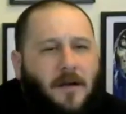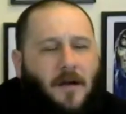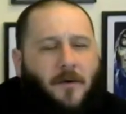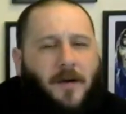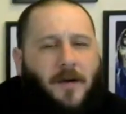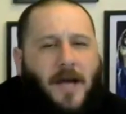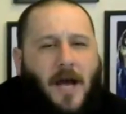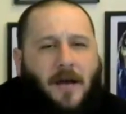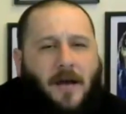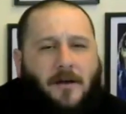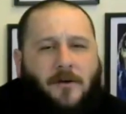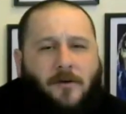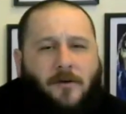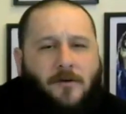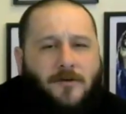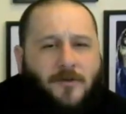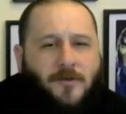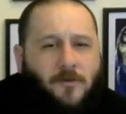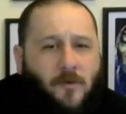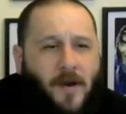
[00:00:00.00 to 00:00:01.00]
Here we got a
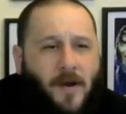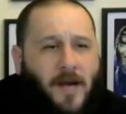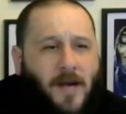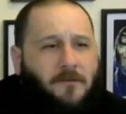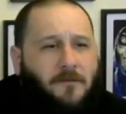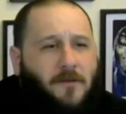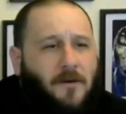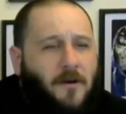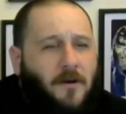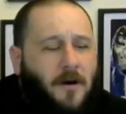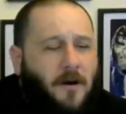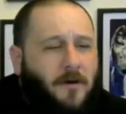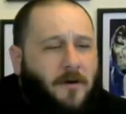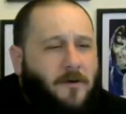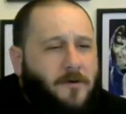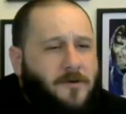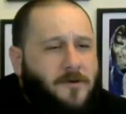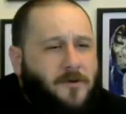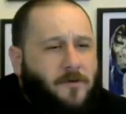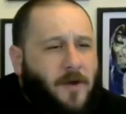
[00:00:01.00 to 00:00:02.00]

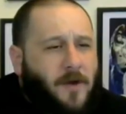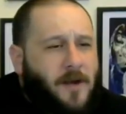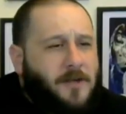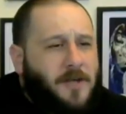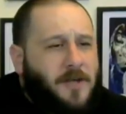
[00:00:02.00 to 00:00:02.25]
cruiserweight